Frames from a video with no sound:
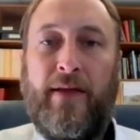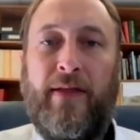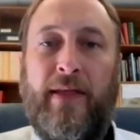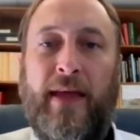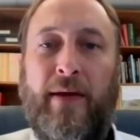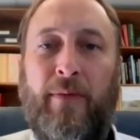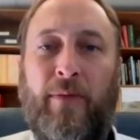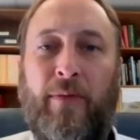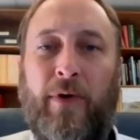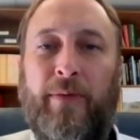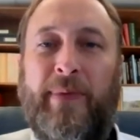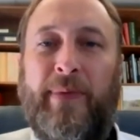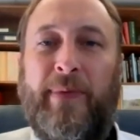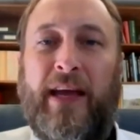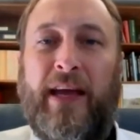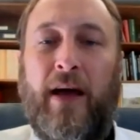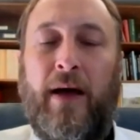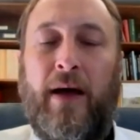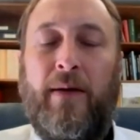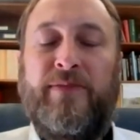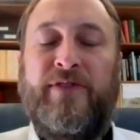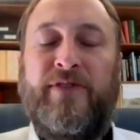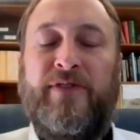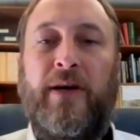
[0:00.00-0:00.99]
they will
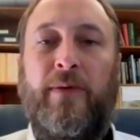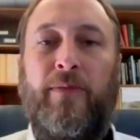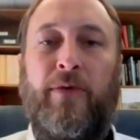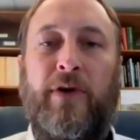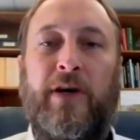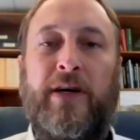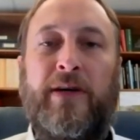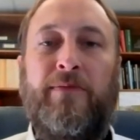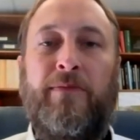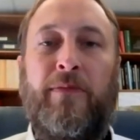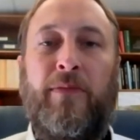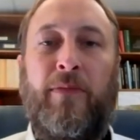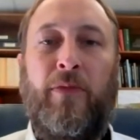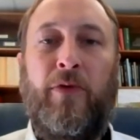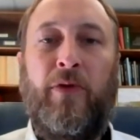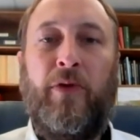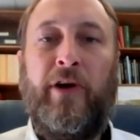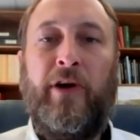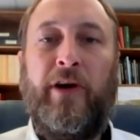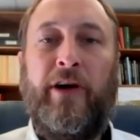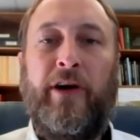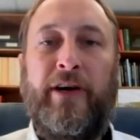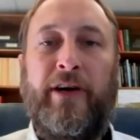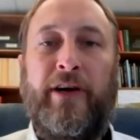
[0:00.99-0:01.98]
become somewhat
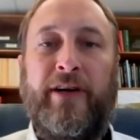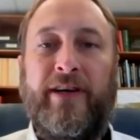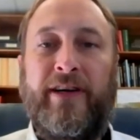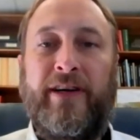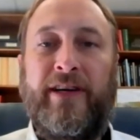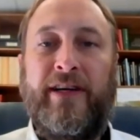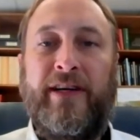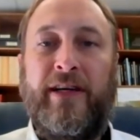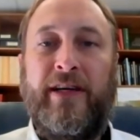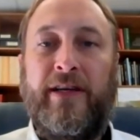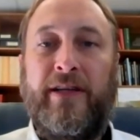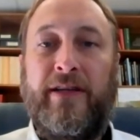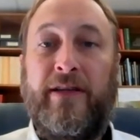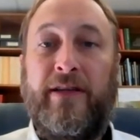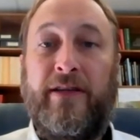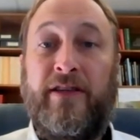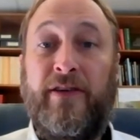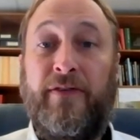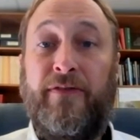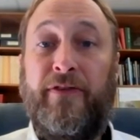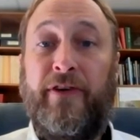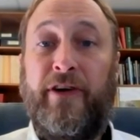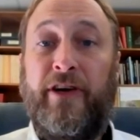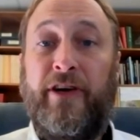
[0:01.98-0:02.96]
more
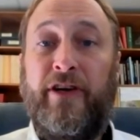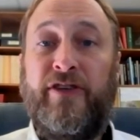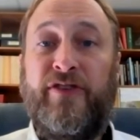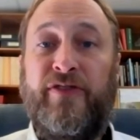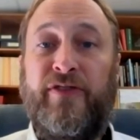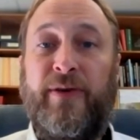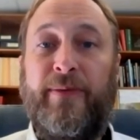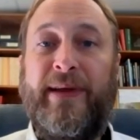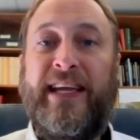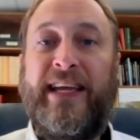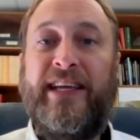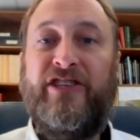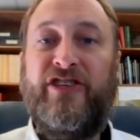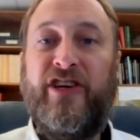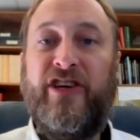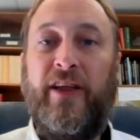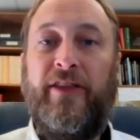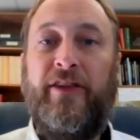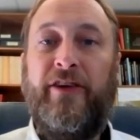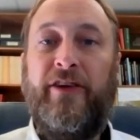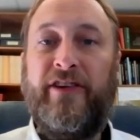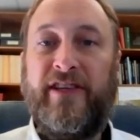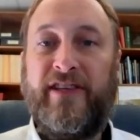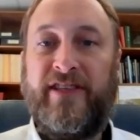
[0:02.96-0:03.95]
diverged from each
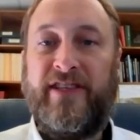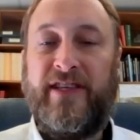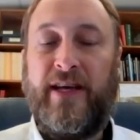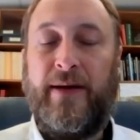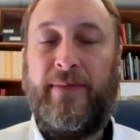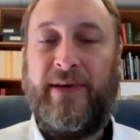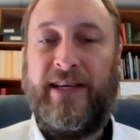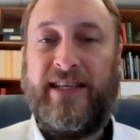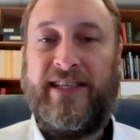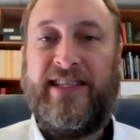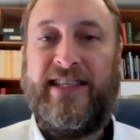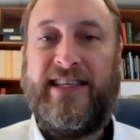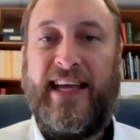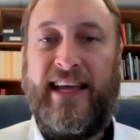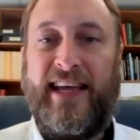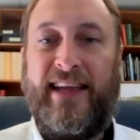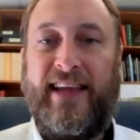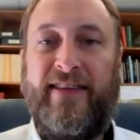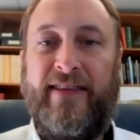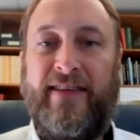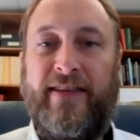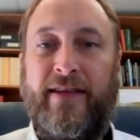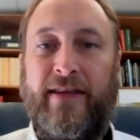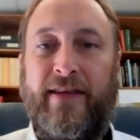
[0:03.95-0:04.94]
other to some
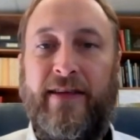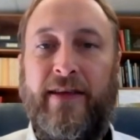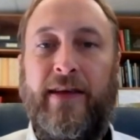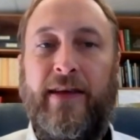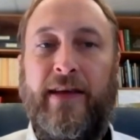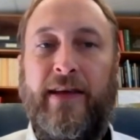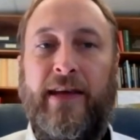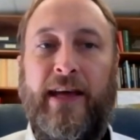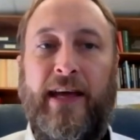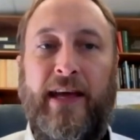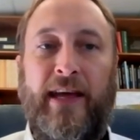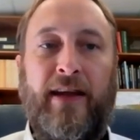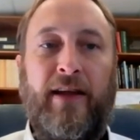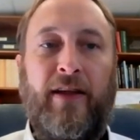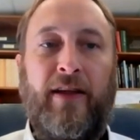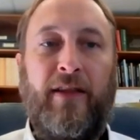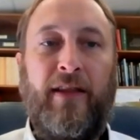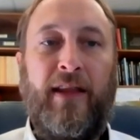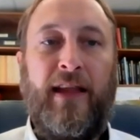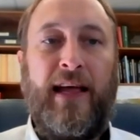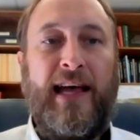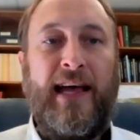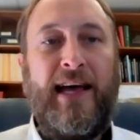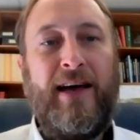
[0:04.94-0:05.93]
extent and
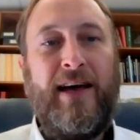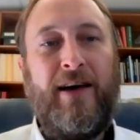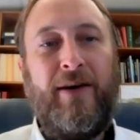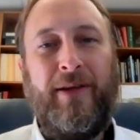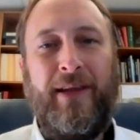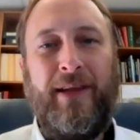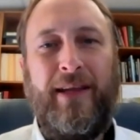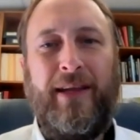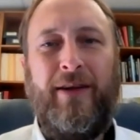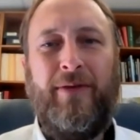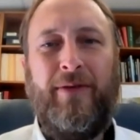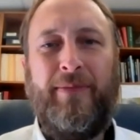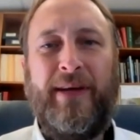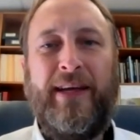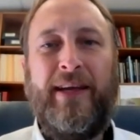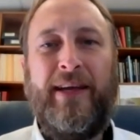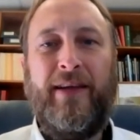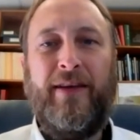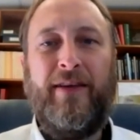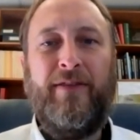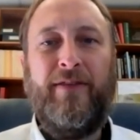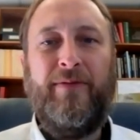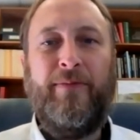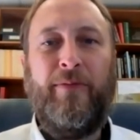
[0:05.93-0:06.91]
allow a little
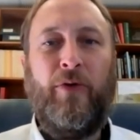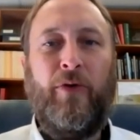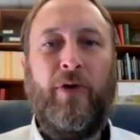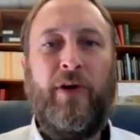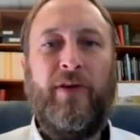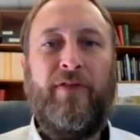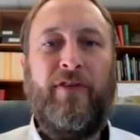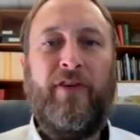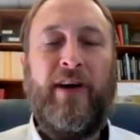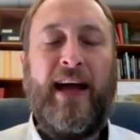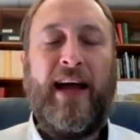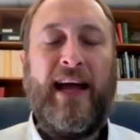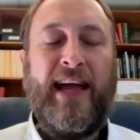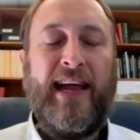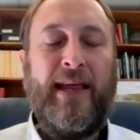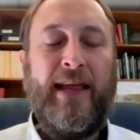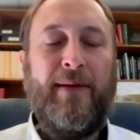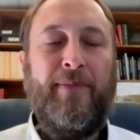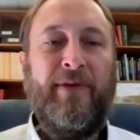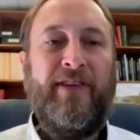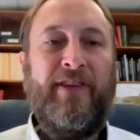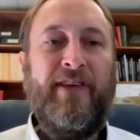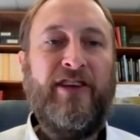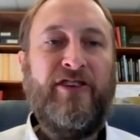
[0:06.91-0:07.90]
bit of more
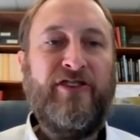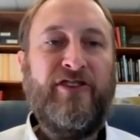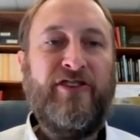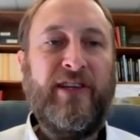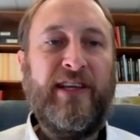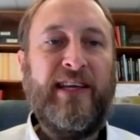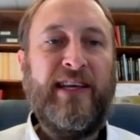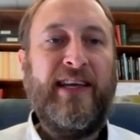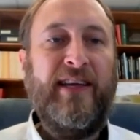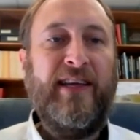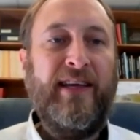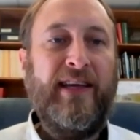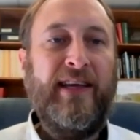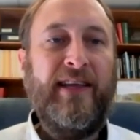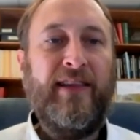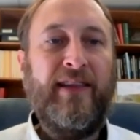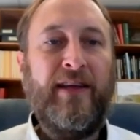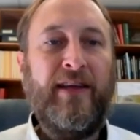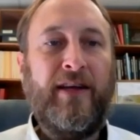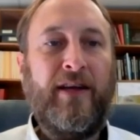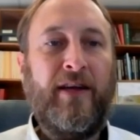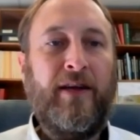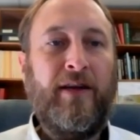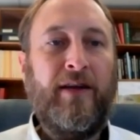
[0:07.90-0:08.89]
variety potentially in
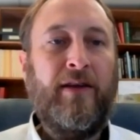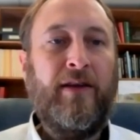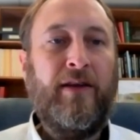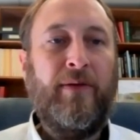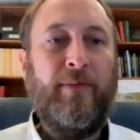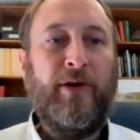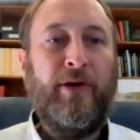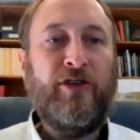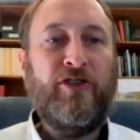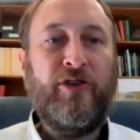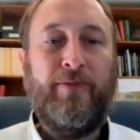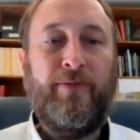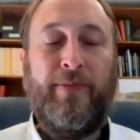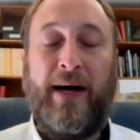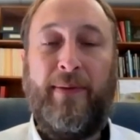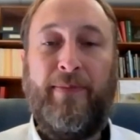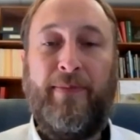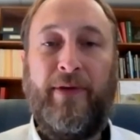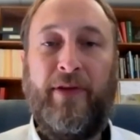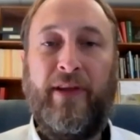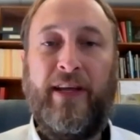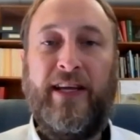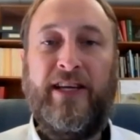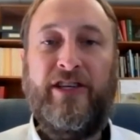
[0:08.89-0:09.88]
the commercial
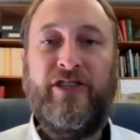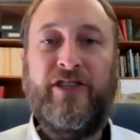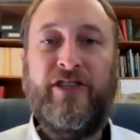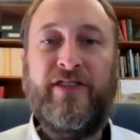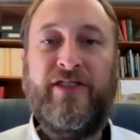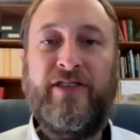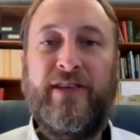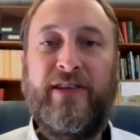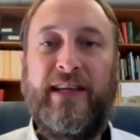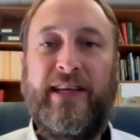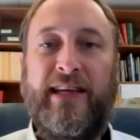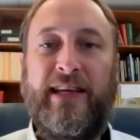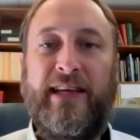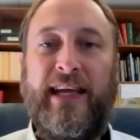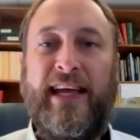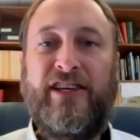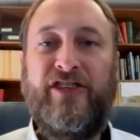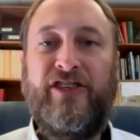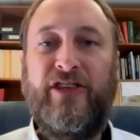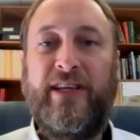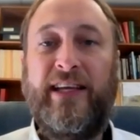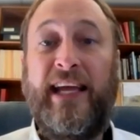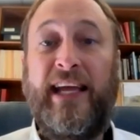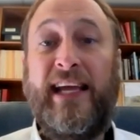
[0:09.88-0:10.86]
population. So that
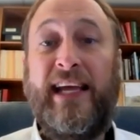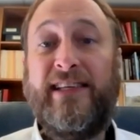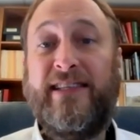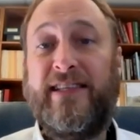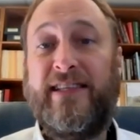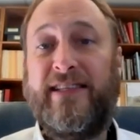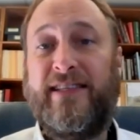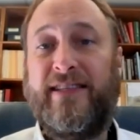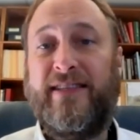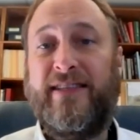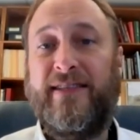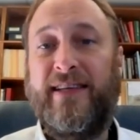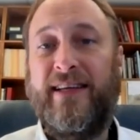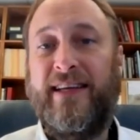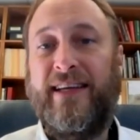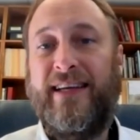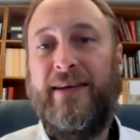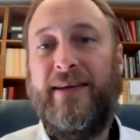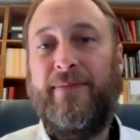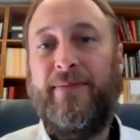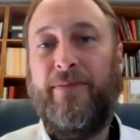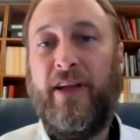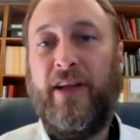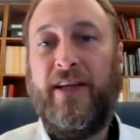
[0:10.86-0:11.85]
actually has its
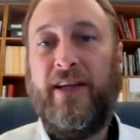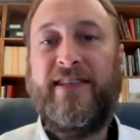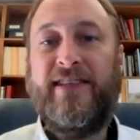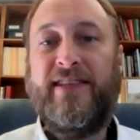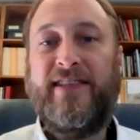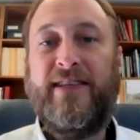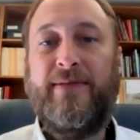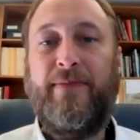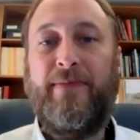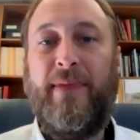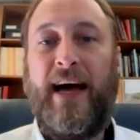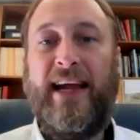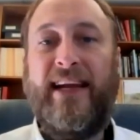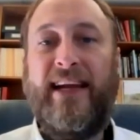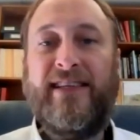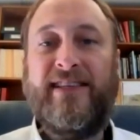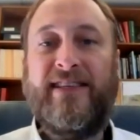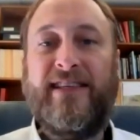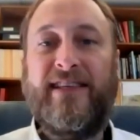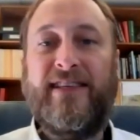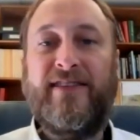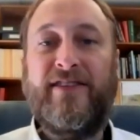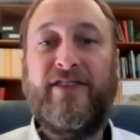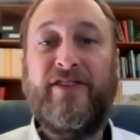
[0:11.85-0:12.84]
pluses and
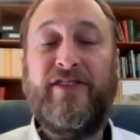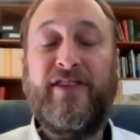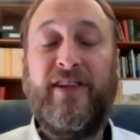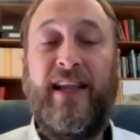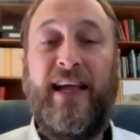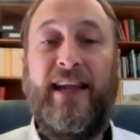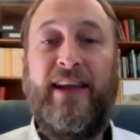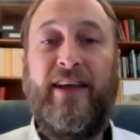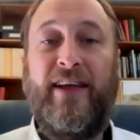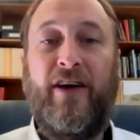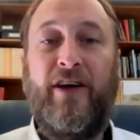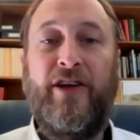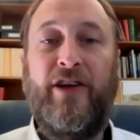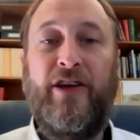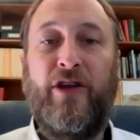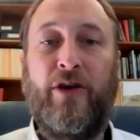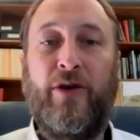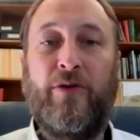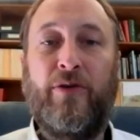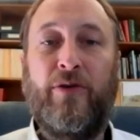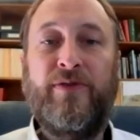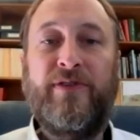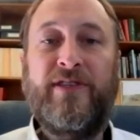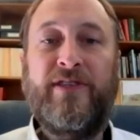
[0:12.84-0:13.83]
minuses. There's a lot of
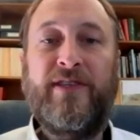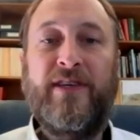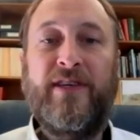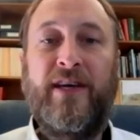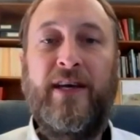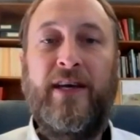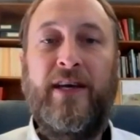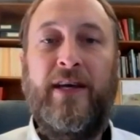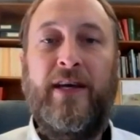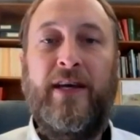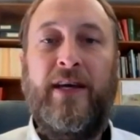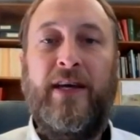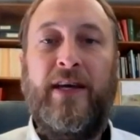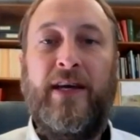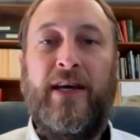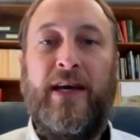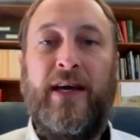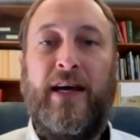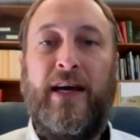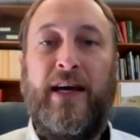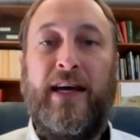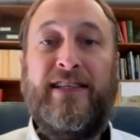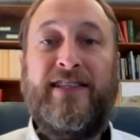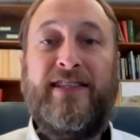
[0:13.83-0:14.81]
unknowns.
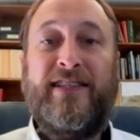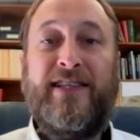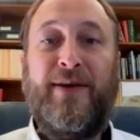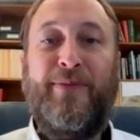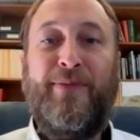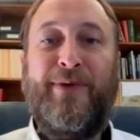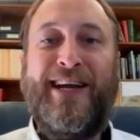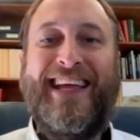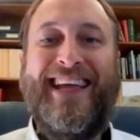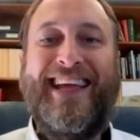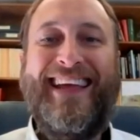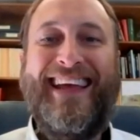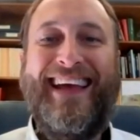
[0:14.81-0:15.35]
As somebody,